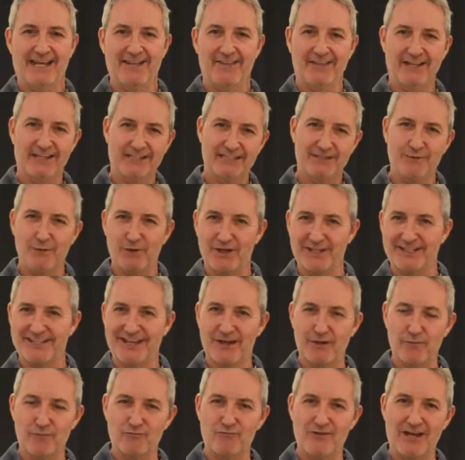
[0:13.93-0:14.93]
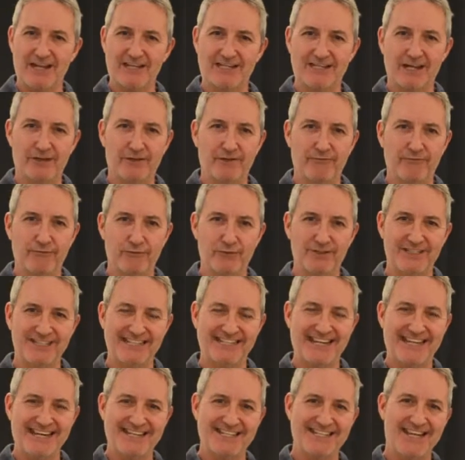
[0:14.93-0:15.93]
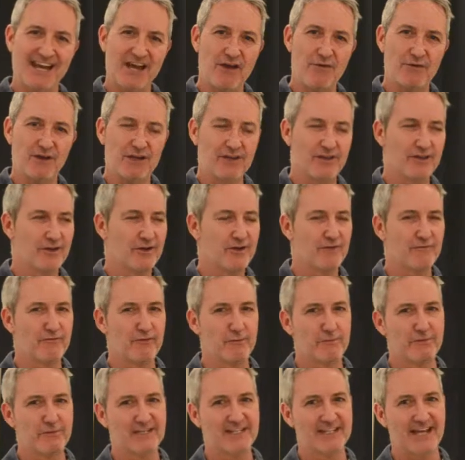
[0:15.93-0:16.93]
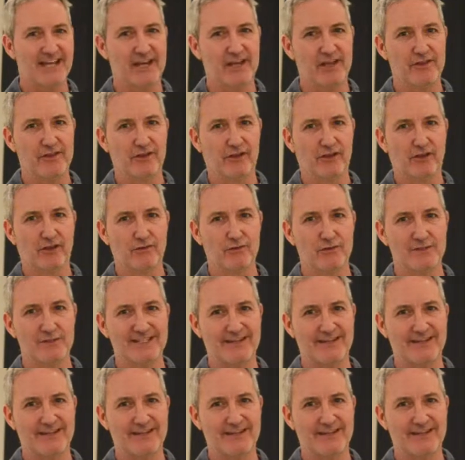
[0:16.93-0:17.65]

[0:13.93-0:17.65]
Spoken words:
and that's what's helped drag down the FTSE down 1/3% at the close,